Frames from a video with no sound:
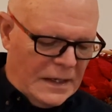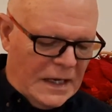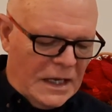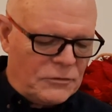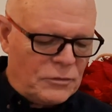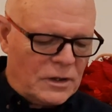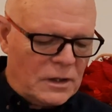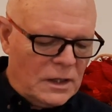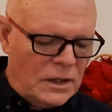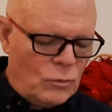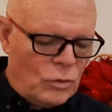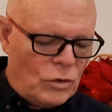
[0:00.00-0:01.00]

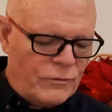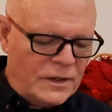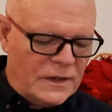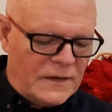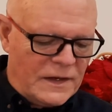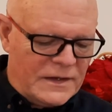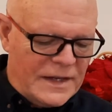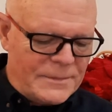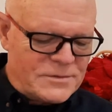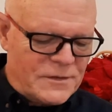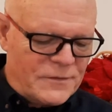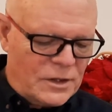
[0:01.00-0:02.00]
intricately woven in the
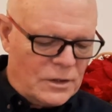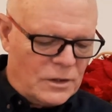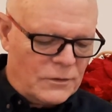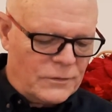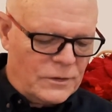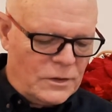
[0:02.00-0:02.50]
depths of the earth.